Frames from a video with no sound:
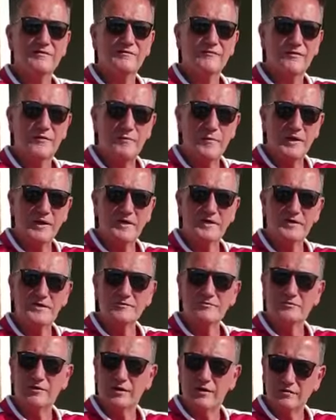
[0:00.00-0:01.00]
for me,
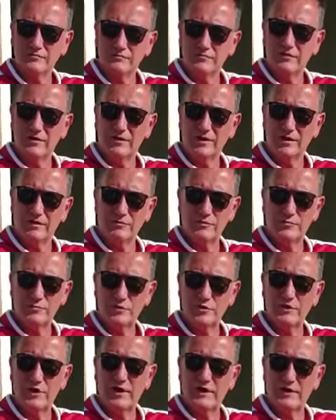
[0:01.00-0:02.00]
I would
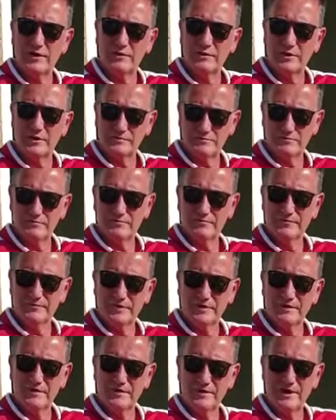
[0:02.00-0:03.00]
put Leno in.
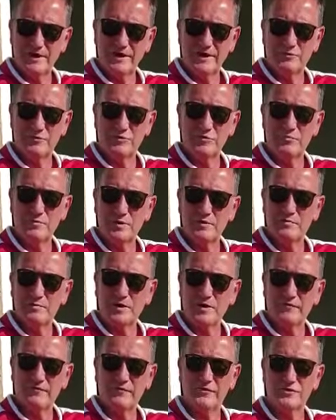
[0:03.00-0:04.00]
Leno would be
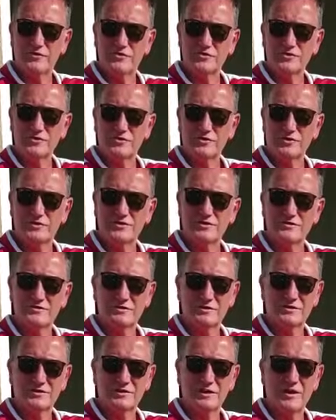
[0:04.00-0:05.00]
my first choice
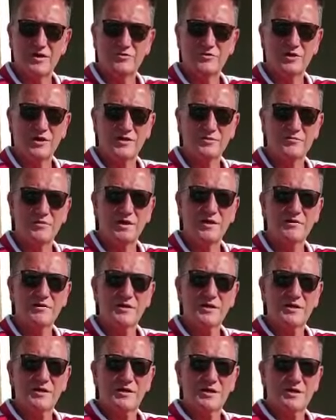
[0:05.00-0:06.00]
as a goalkeeper.
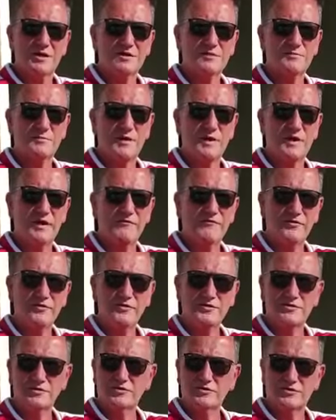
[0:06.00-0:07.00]
He's been our
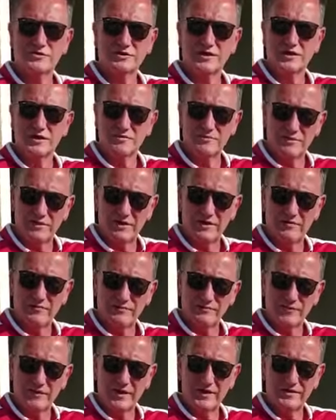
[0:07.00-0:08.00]
first choice keeper
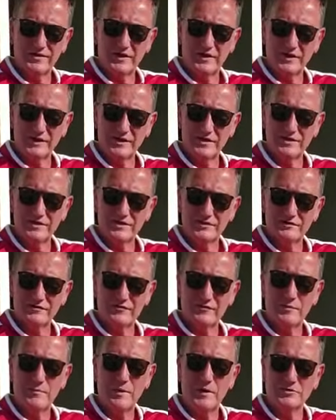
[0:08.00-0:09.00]
in the league
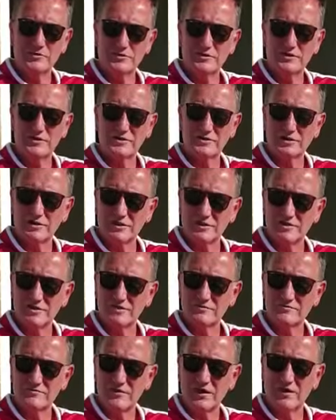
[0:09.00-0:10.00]
for most of the
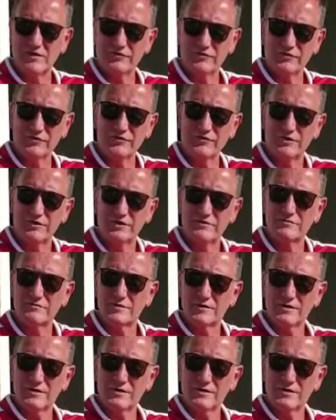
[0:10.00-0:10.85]
season, after he